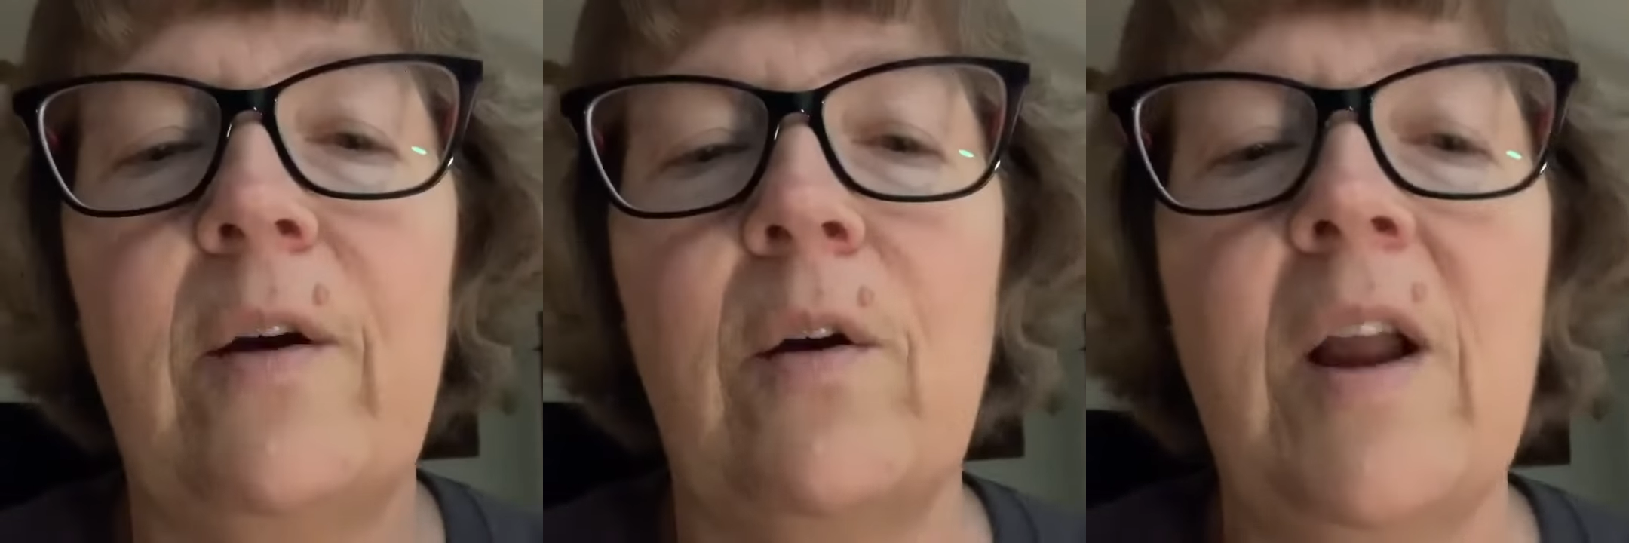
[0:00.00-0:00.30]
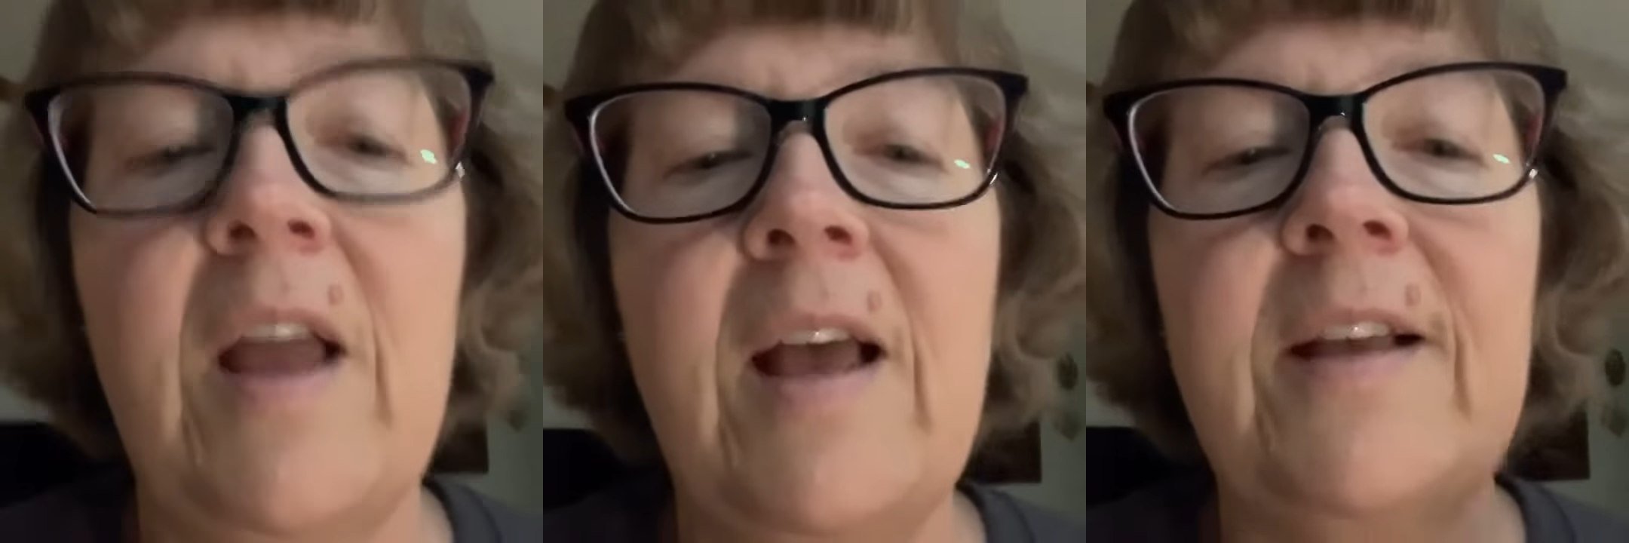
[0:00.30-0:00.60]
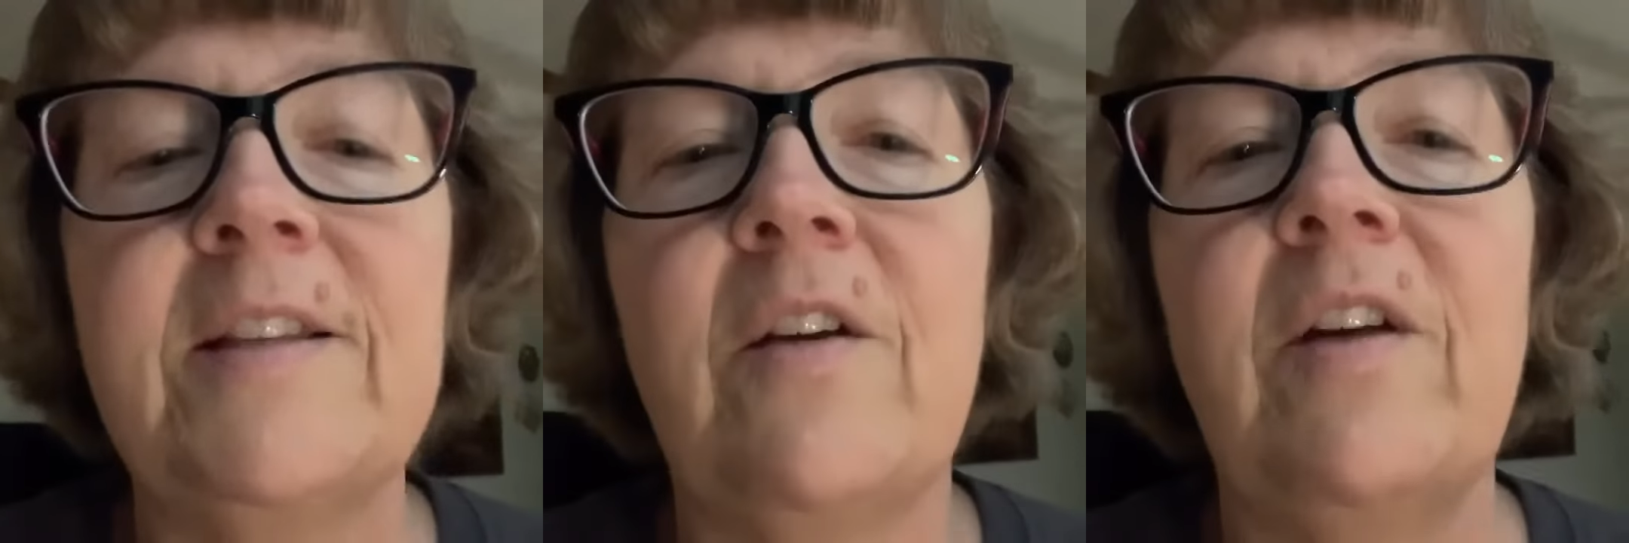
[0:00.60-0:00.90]
So
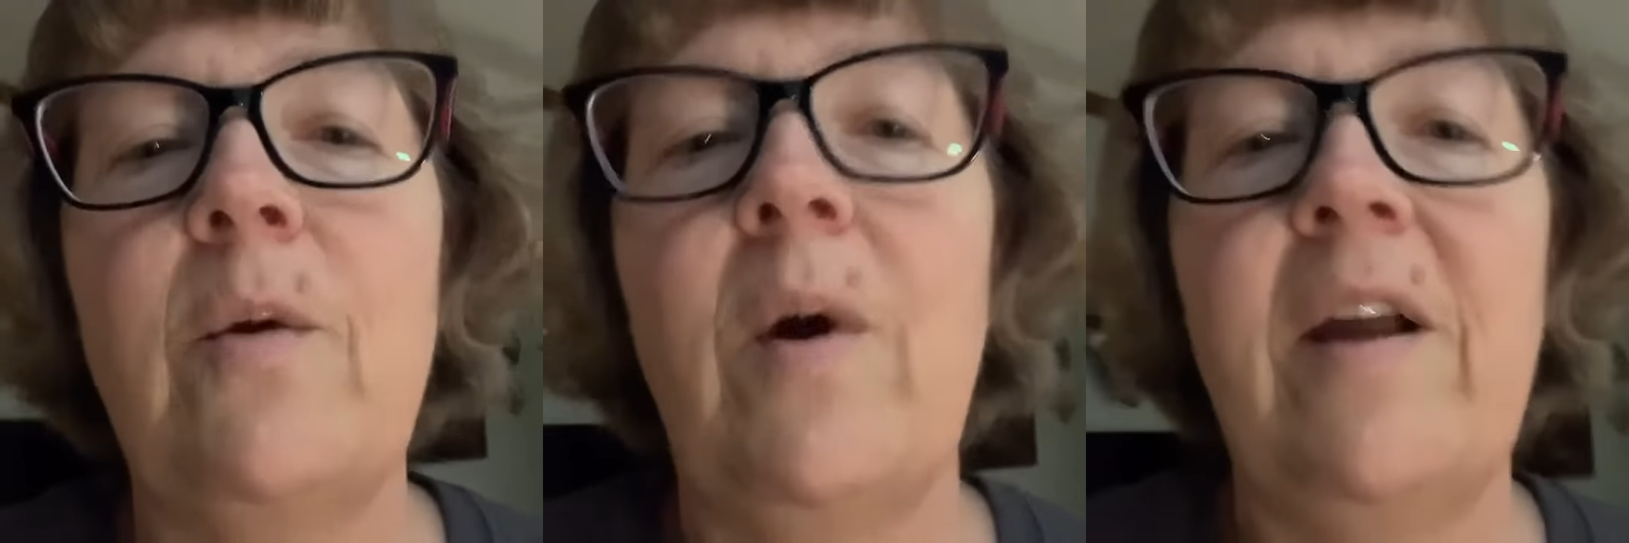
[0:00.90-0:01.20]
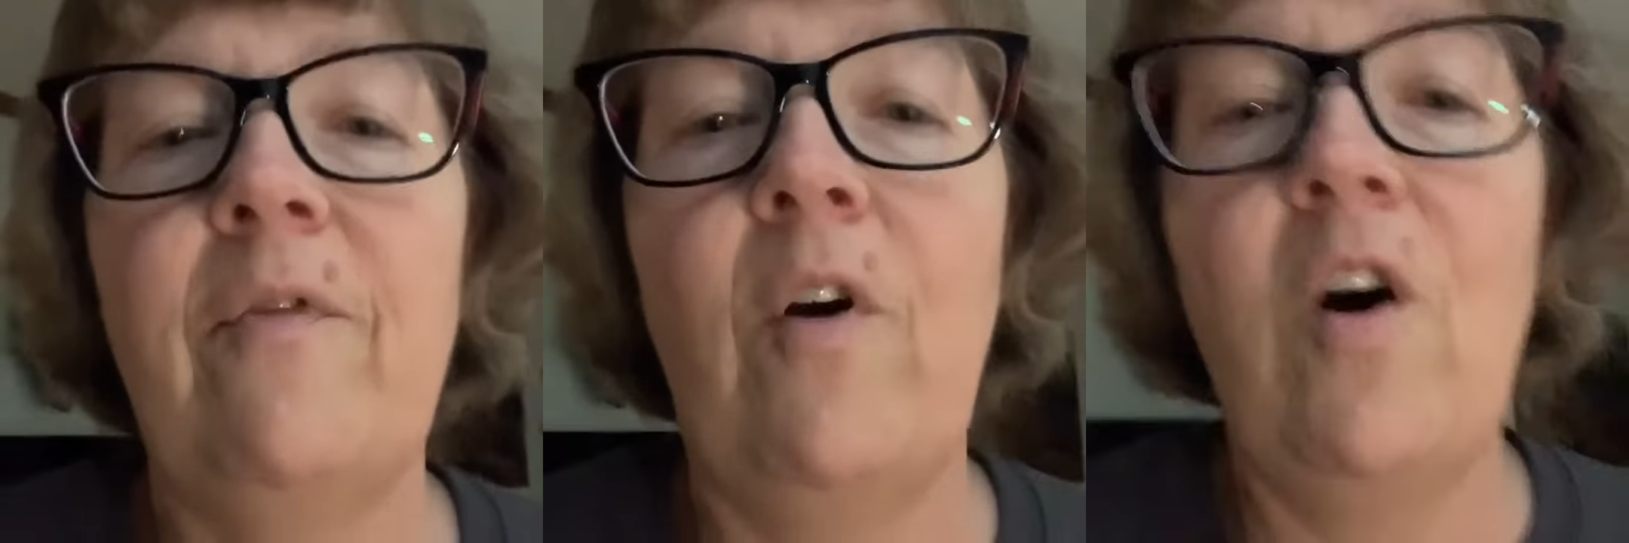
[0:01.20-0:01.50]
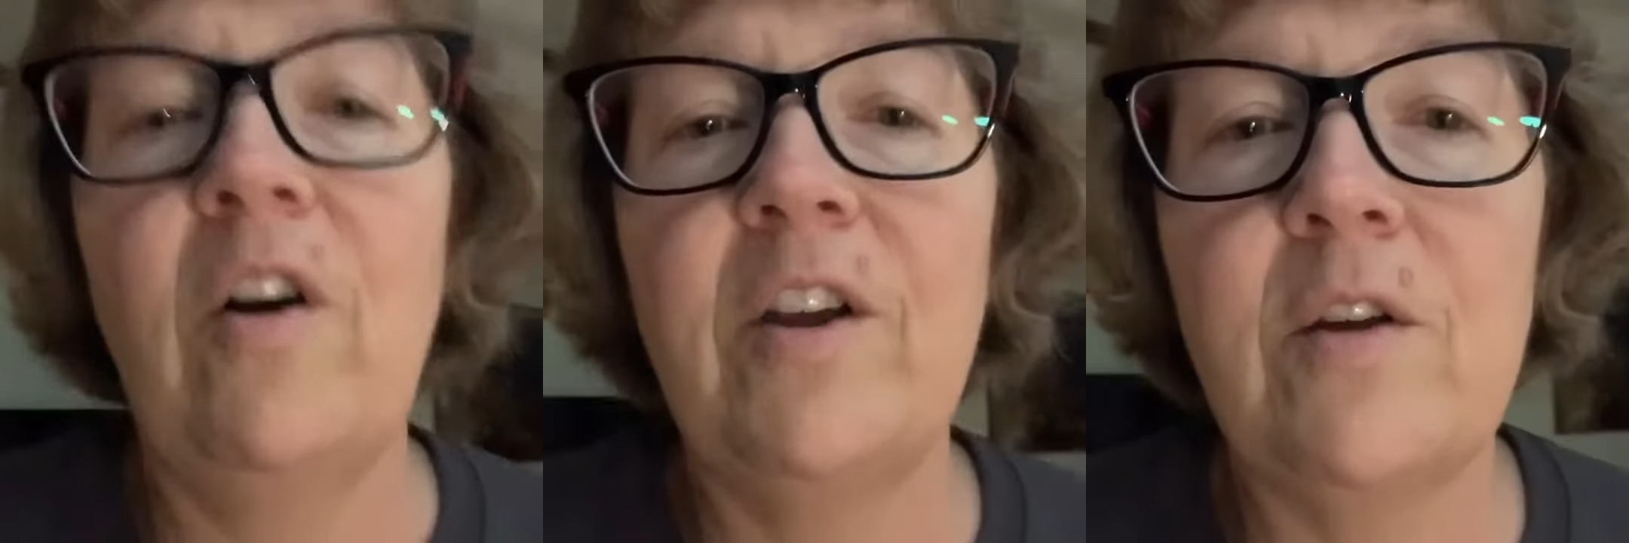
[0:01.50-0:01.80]
anyway, for all you
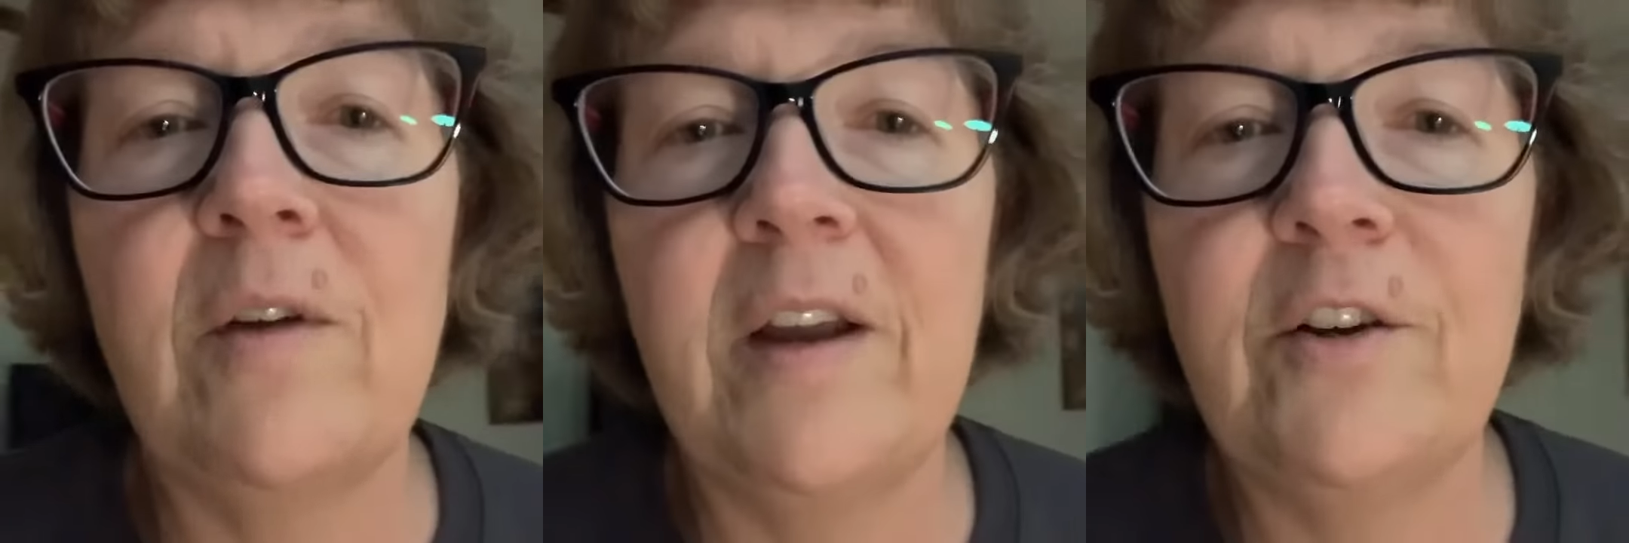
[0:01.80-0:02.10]
introverts